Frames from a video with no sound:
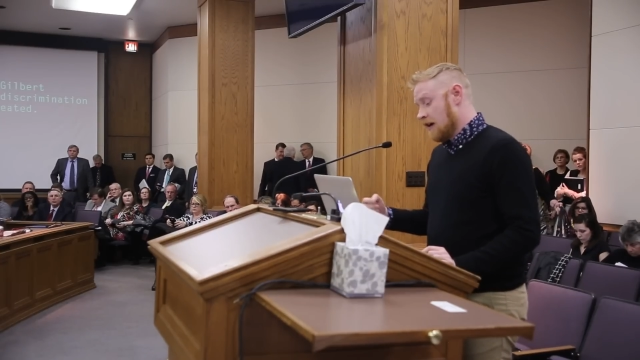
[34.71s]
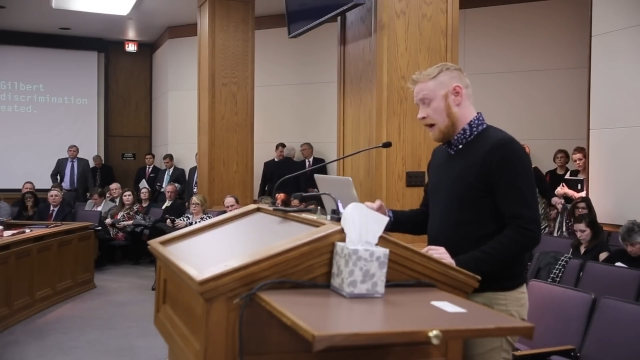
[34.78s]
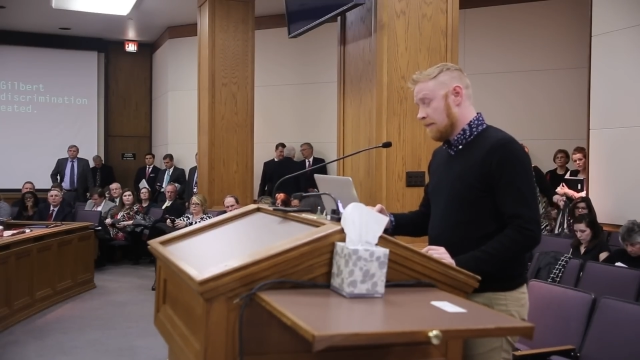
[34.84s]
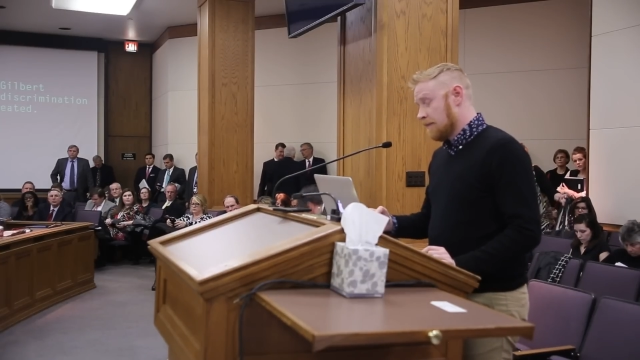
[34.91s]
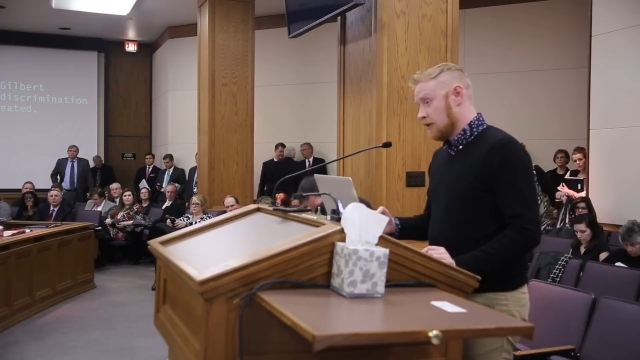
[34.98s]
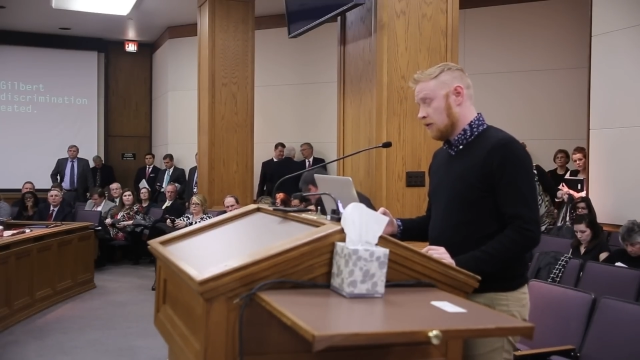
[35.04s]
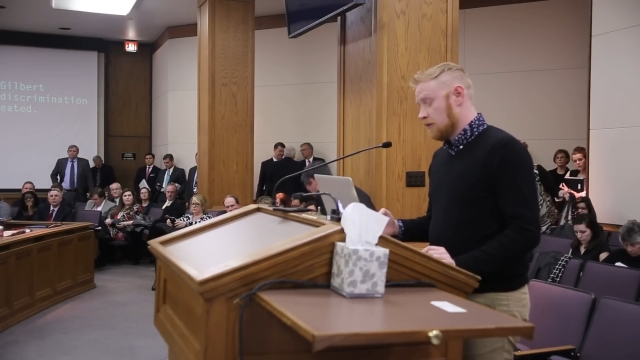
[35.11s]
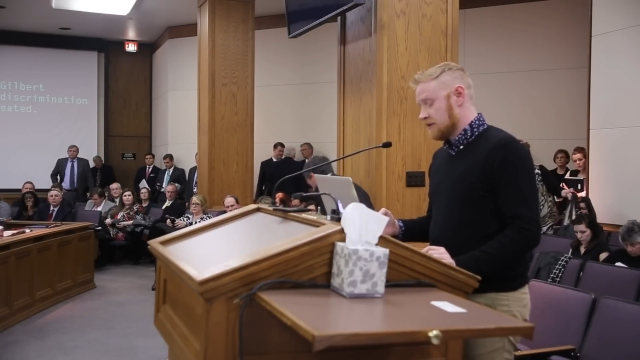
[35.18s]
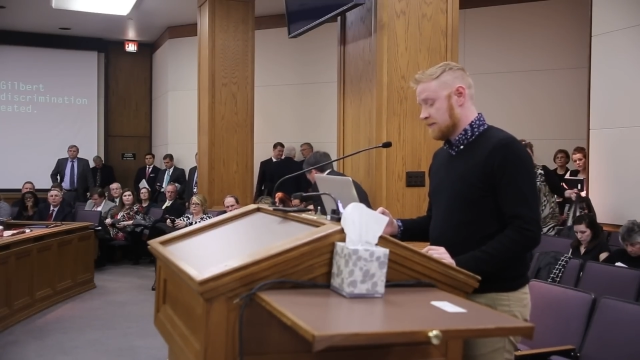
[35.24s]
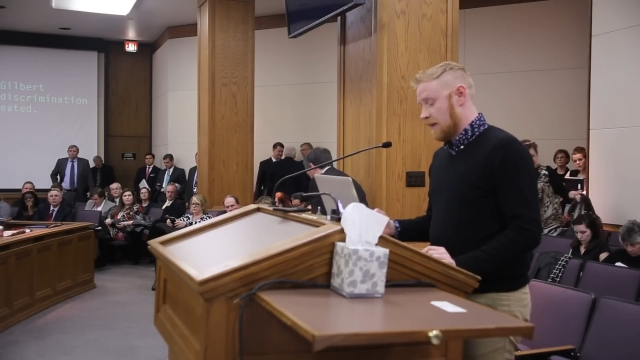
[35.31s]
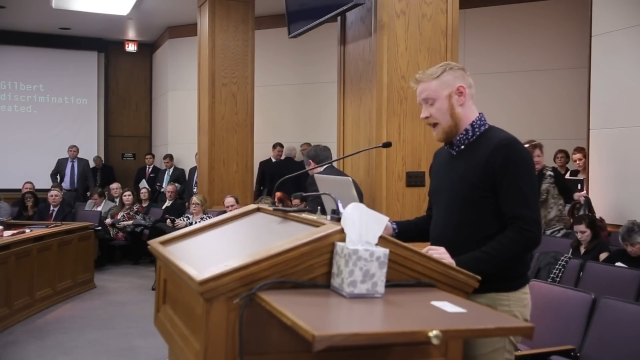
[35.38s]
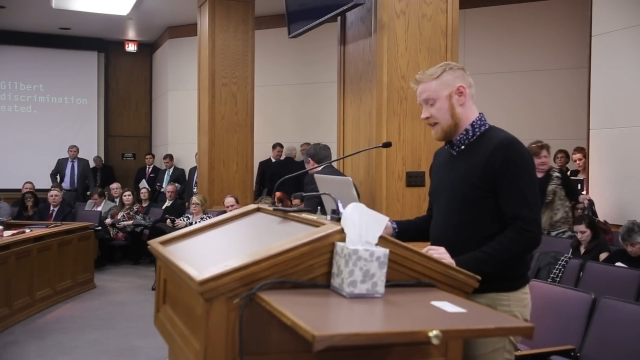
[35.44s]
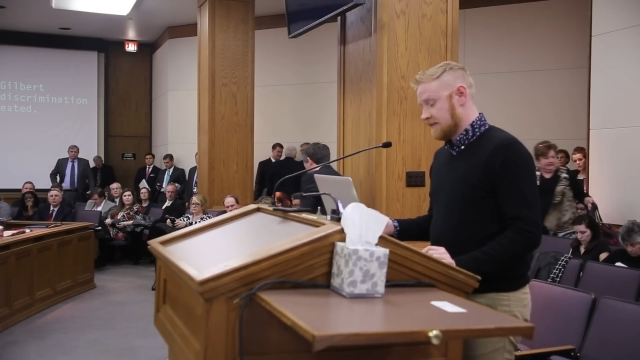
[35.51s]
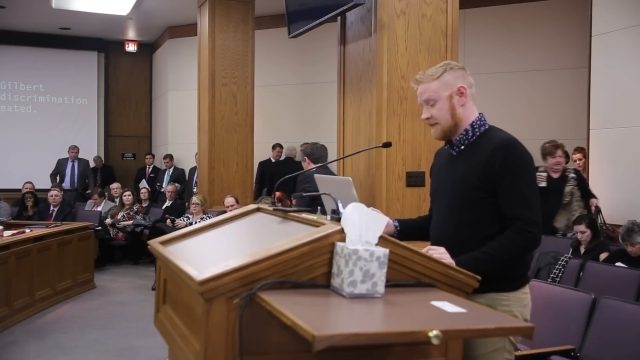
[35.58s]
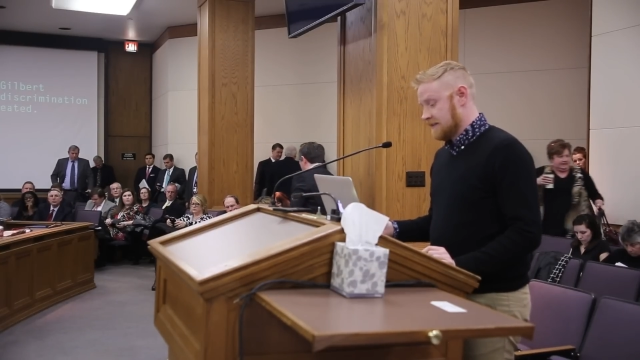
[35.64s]
a bill which
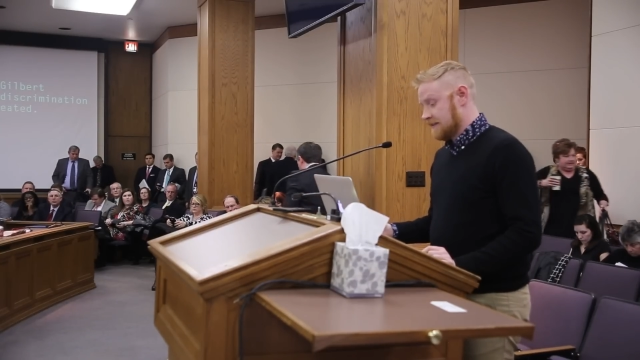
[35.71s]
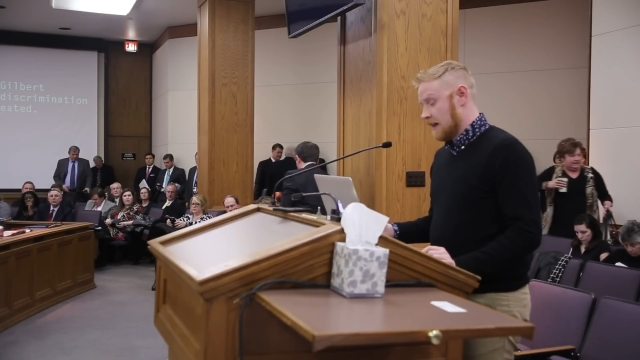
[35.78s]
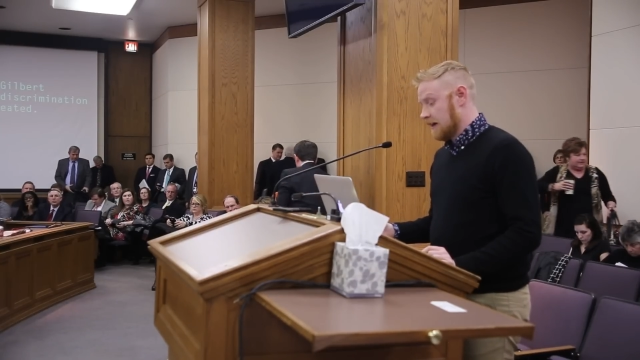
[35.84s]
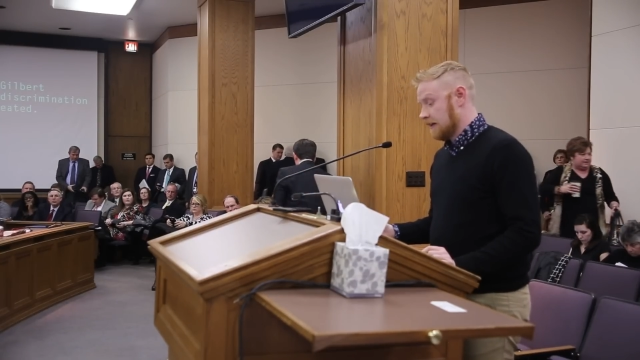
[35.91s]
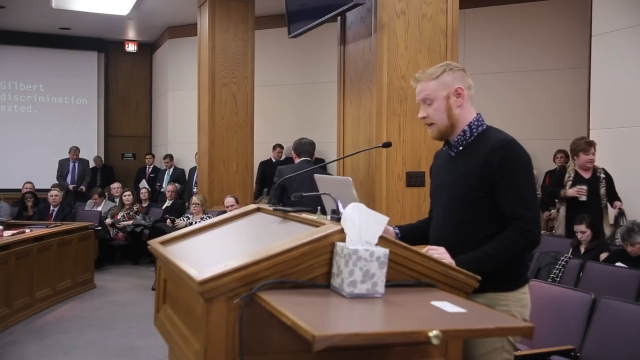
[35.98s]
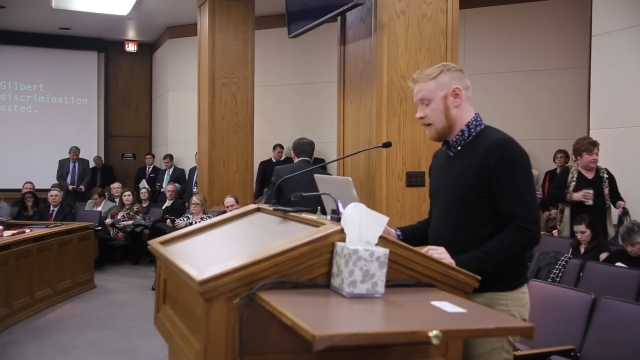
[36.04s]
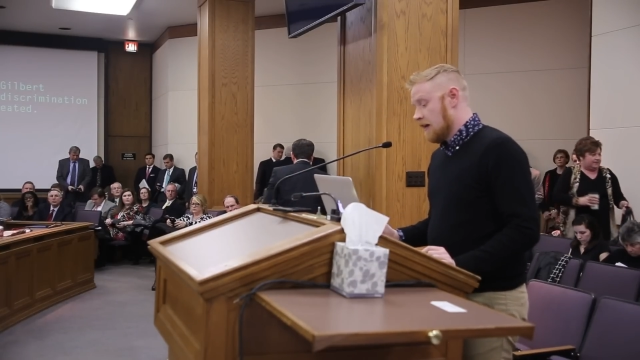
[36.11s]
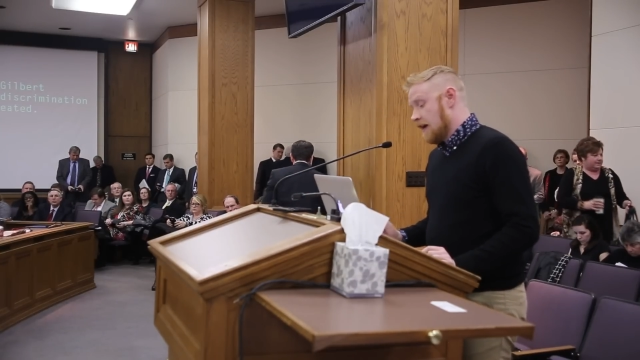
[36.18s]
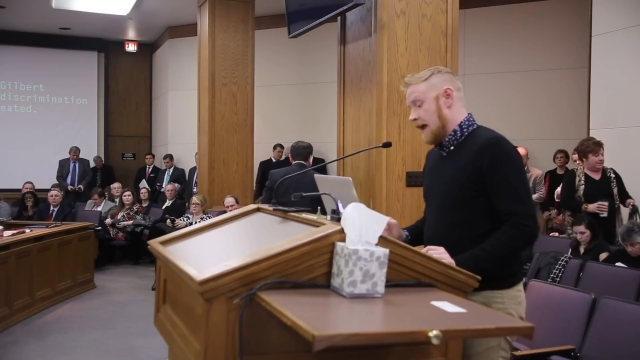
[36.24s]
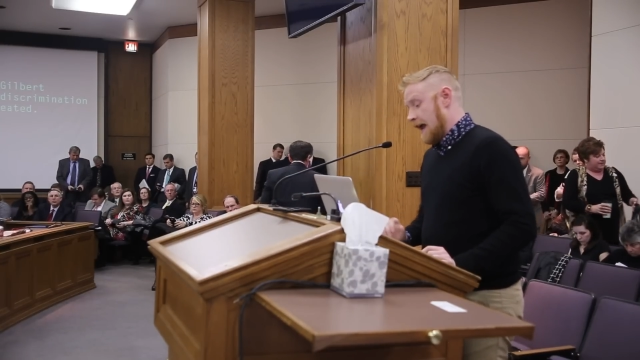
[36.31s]
passed the Senate,